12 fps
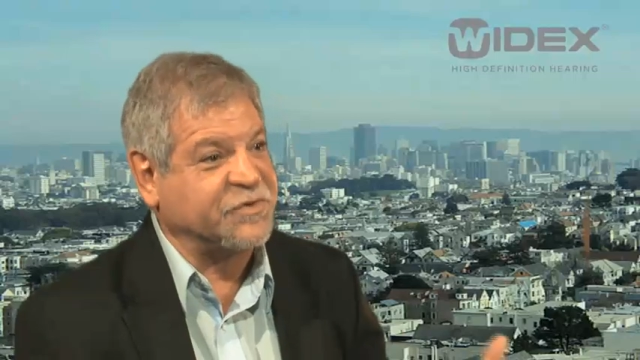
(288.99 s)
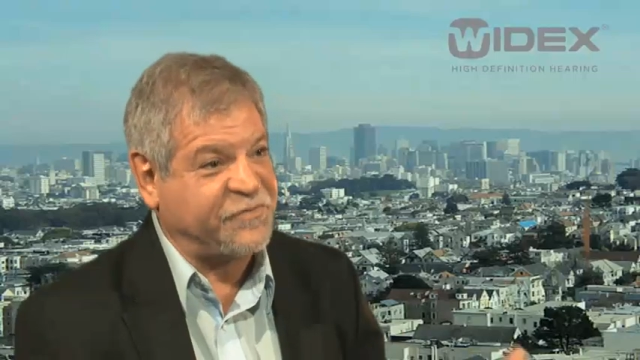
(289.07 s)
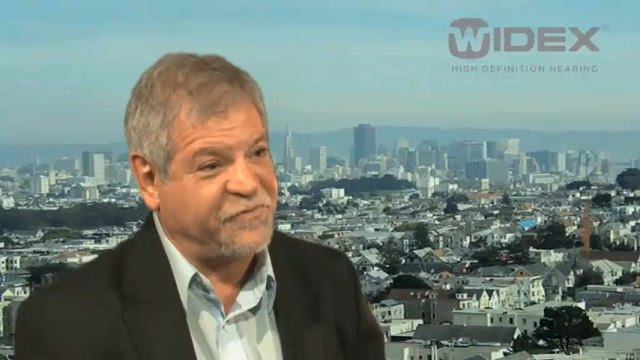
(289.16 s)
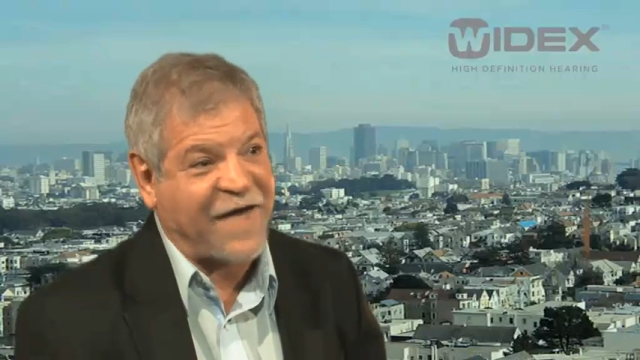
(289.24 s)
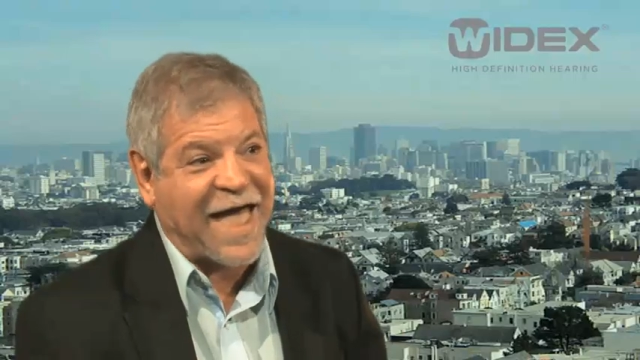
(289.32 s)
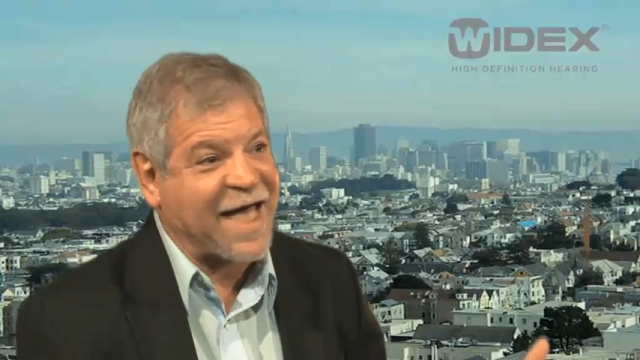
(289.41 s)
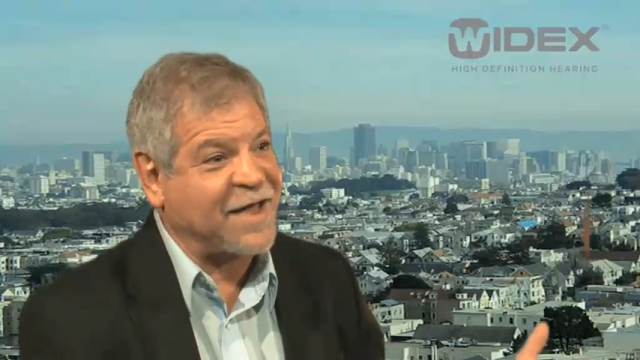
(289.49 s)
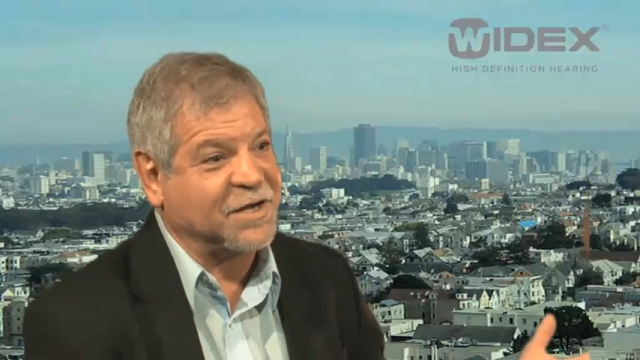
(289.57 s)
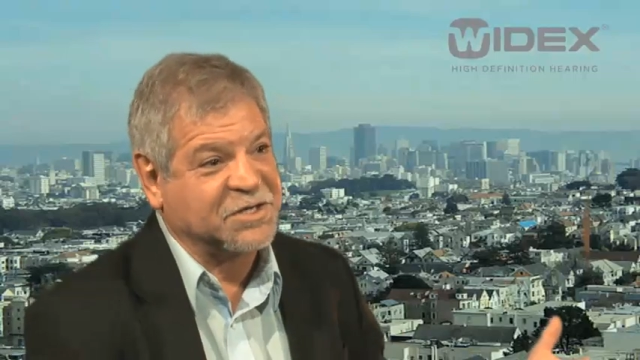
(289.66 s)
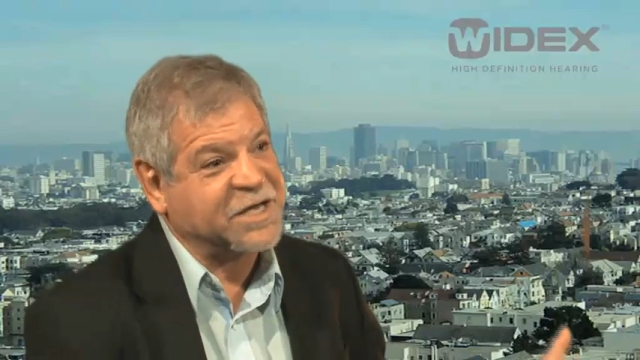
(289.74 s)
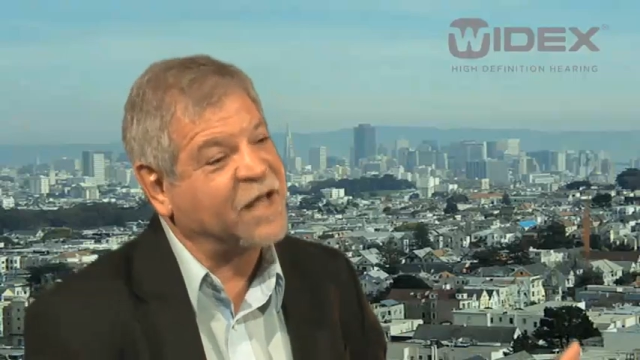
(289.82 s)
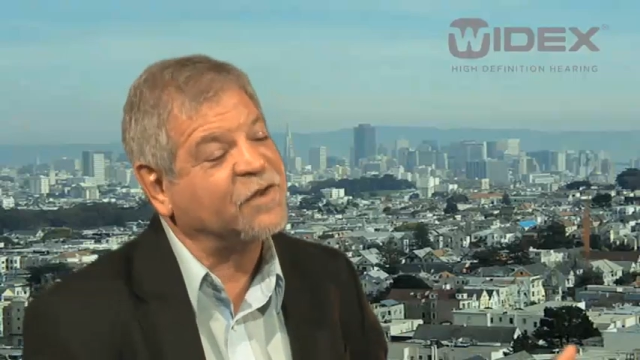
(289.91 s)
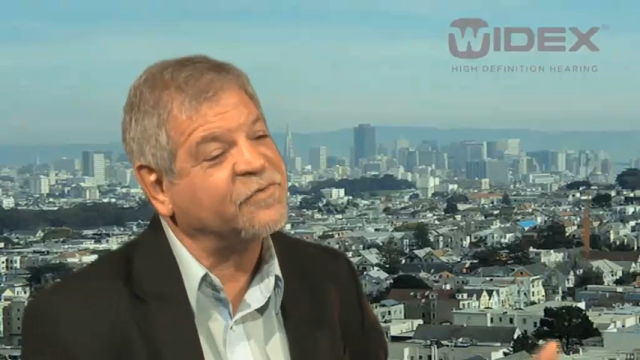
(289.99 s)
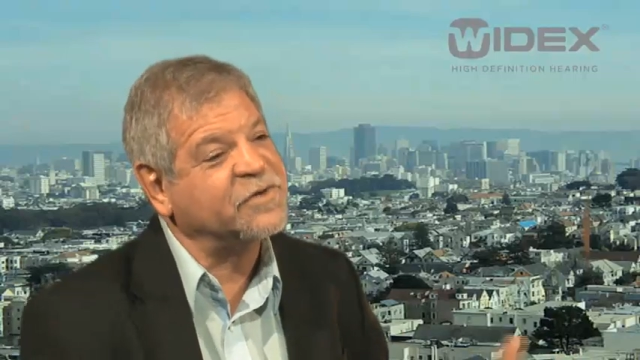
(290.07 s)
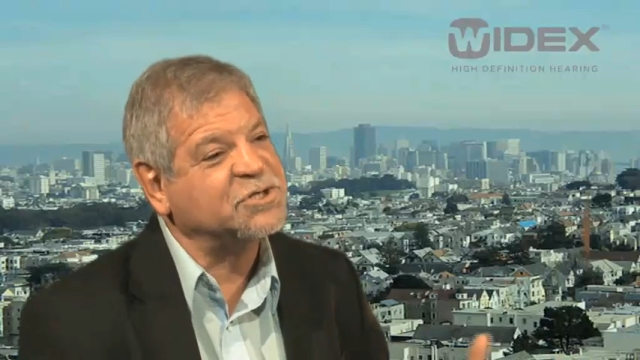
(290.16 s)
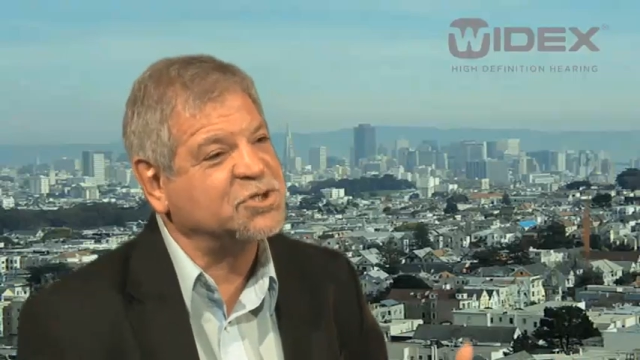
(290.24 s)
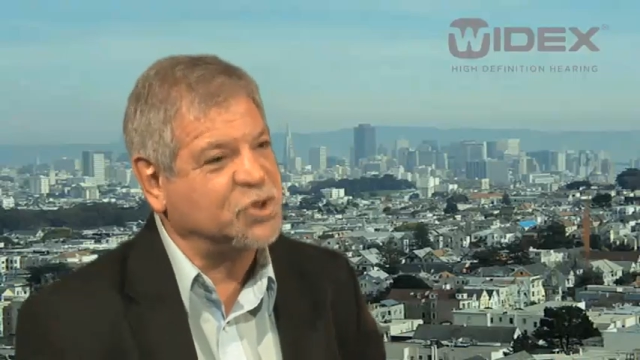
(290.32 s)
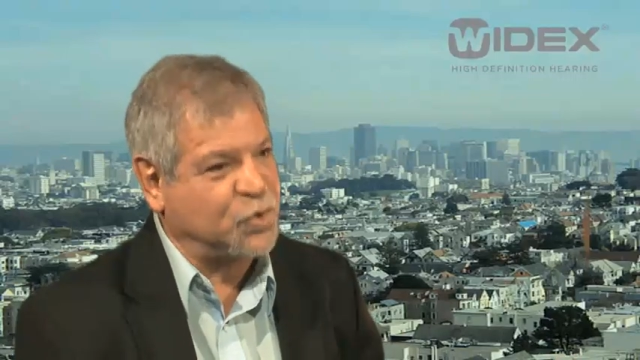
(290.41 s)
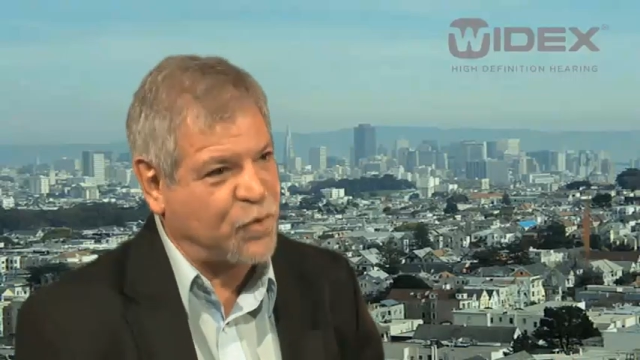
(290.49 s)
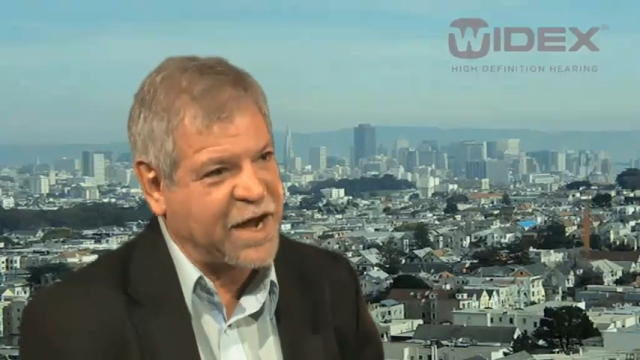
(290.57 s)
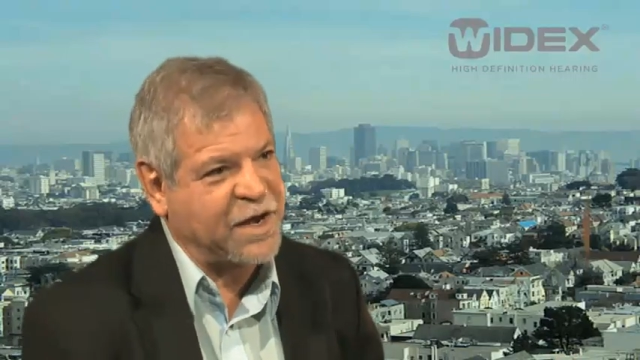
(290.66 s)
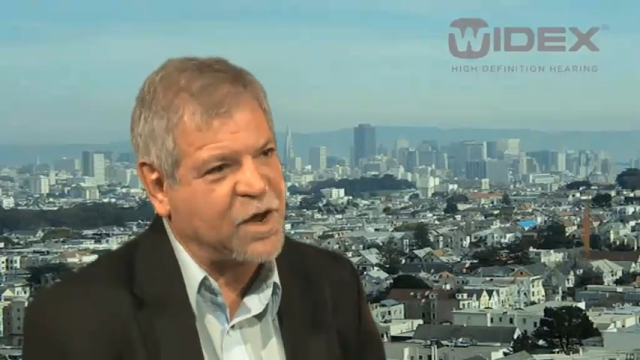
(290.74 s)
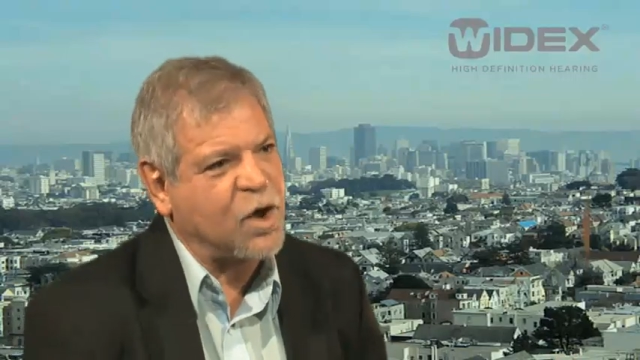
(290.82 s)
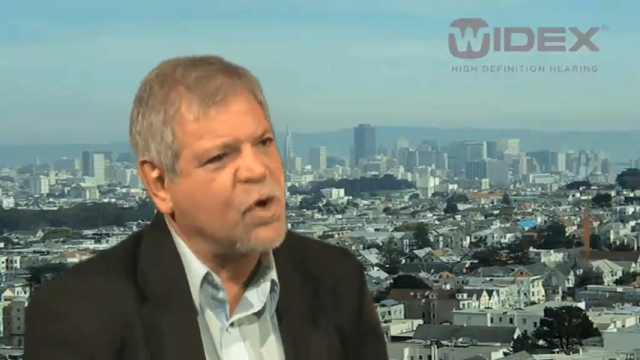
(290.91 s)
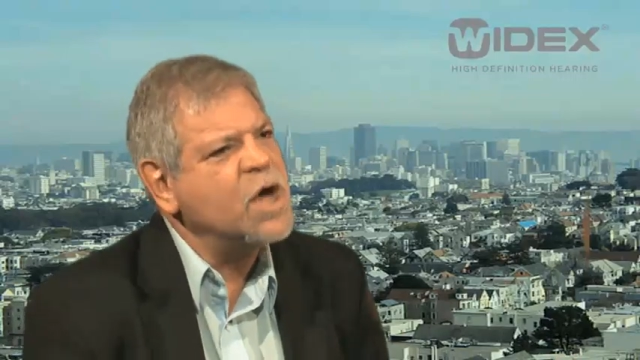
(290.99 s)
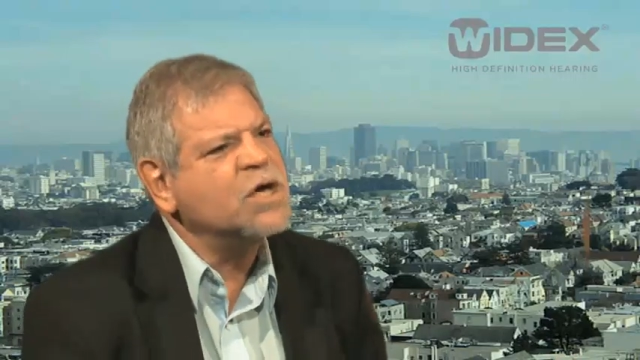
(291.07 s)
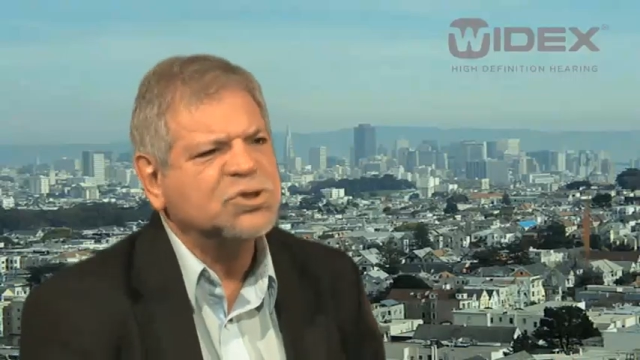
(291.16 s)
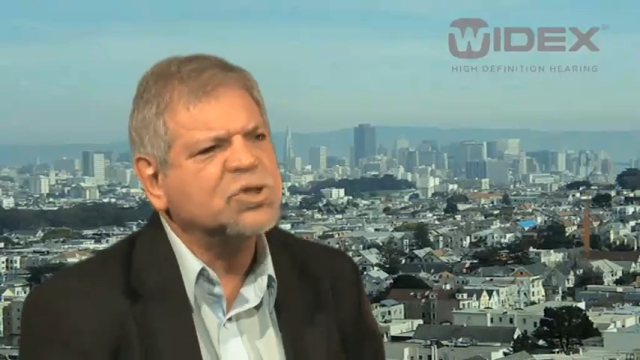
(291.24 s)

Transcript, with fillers: a fan, a television, a radio.